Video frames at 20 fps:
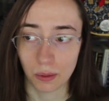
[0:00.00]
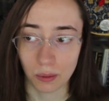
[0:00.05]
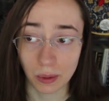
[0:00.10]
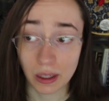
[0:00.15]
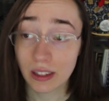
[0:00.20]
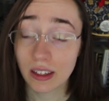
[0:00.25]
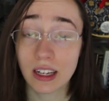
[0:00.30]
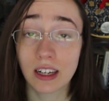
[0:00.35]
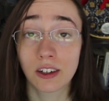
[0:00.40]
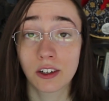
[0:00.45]

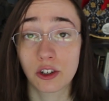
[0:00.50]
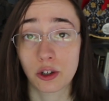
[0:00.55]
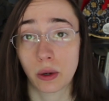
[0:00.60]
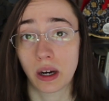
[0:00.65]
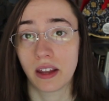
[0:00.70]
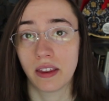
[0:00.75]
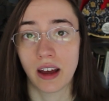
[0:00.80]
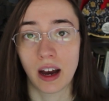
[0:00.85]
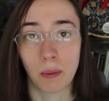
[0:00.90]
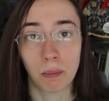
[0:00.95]
really
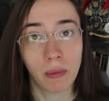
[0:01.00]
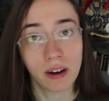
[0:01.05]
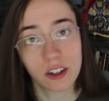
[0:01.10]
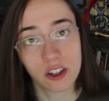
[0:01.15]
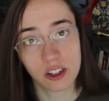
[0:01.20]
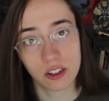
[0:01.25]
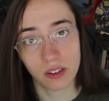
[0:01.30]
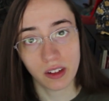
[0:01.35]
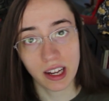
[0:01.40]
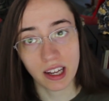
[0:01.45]
enjoyed that,
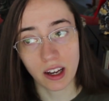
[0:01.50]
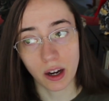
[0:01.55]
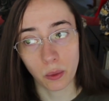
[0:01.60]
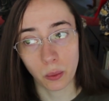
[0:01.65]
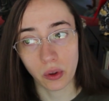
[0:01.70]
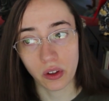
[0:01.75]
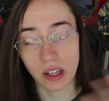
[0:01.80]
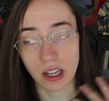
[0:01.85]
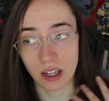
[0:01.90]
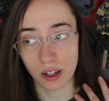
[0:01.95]
much like I
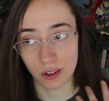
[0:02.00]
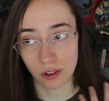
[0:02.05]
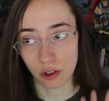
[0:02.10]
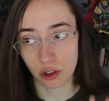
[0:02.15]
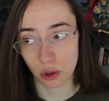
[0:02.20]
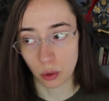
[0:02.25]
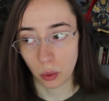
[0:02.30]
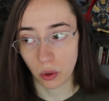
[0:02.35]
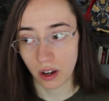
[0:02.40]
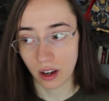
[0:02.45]
really
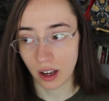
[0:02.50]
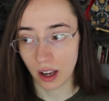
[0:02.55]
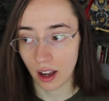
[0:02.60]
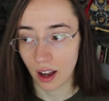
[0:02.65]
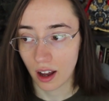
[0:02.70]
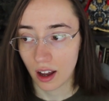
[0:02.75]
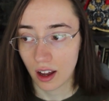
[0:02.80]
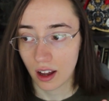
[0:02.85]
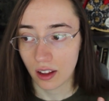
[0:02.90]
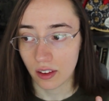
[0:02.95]
enjoy